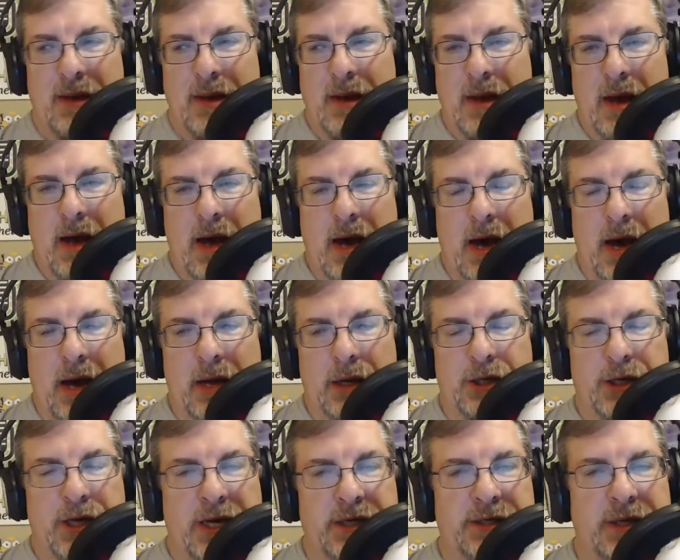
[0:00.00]

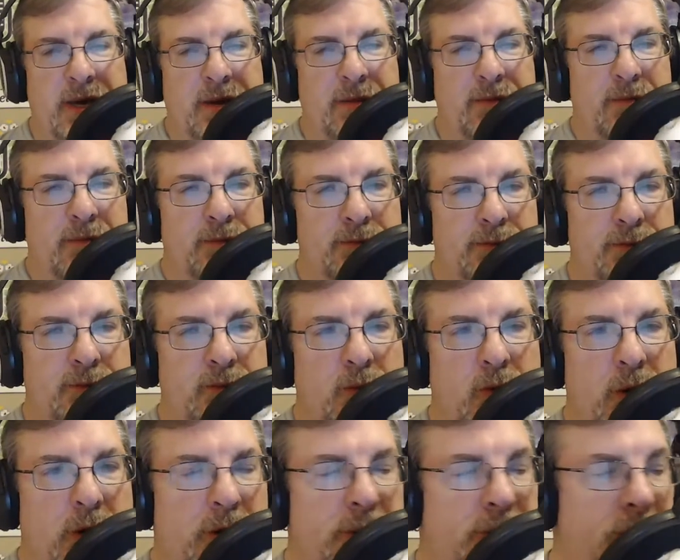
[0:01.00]
Jesse,
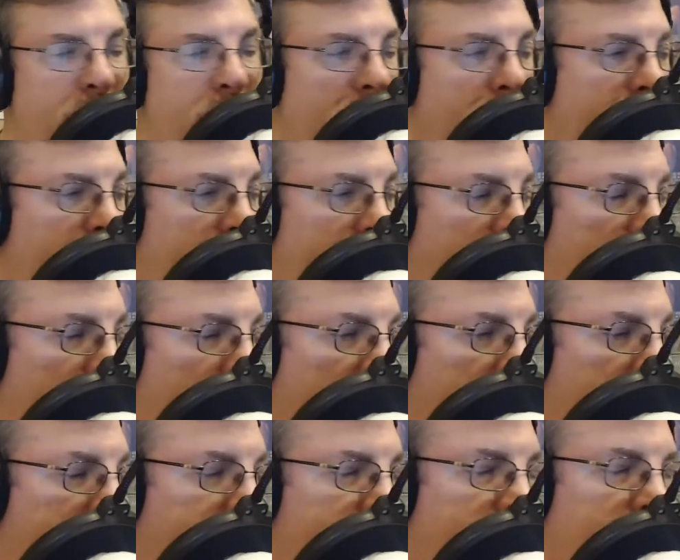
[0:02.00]
what are some of your
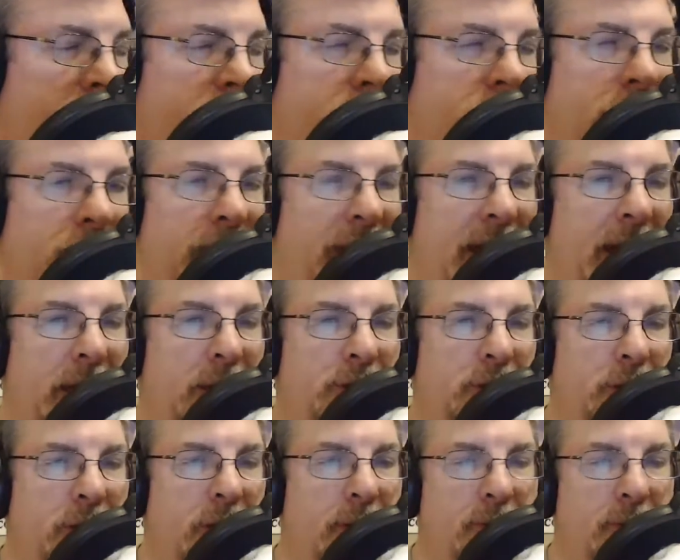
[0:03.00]
last thoughts on Cashly?